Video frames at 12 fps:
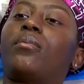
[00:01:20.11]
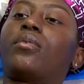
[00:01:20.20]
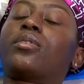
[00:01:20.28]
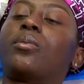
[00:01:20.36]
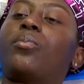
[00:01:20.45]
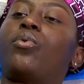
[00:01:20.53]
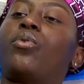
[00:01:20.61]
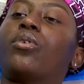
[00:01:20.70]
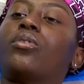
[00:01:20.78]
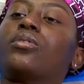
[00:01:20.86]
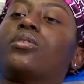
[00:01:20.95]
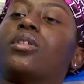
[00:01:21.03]

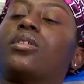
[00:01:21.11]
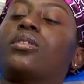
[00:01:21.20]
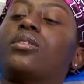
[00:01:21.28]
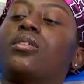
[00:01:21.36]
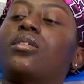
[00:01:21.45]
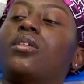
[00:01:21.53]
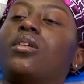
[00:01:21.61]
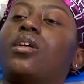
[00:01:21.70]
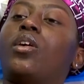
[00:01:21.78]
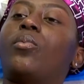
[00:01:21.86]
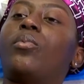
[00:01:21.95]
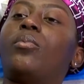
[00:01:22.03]
supporters just
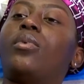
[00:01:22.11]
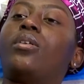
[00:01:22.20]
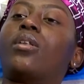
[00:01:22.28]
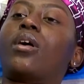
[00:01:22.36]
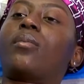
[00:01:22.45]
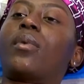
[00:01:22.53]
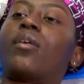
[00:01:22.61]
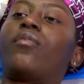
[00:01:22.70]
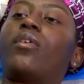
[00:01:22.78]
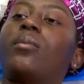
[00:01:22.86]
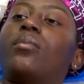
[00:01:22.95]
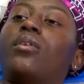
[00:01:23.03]
helping me, like my
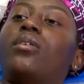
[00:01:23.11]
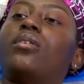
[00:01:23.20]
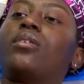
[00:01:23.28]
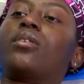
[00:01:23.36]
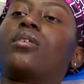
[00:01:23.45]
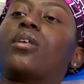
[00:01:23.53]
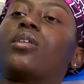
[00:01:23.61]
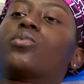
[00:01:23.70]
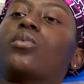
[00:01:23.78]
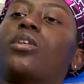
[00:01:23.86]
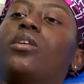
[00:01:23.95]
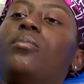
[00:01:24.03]
family. That's
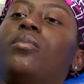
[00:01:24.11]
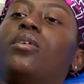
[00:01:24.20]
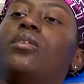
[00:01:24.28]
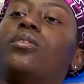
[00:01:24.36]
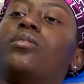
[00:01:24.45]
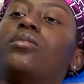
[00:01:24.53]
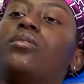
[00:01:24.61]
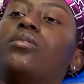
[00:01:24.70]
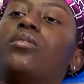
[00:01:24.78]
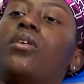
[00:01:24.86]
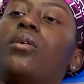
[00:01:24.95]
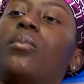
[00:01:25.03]
what keep me,
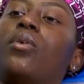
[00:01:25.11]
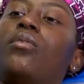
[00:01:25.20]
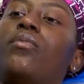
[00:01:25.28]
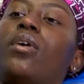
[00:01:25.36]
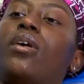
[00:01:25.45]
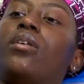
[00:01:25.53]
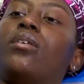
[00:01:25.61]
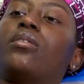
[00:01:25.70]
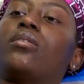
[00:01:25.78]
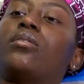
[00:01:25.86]
you know, motivated.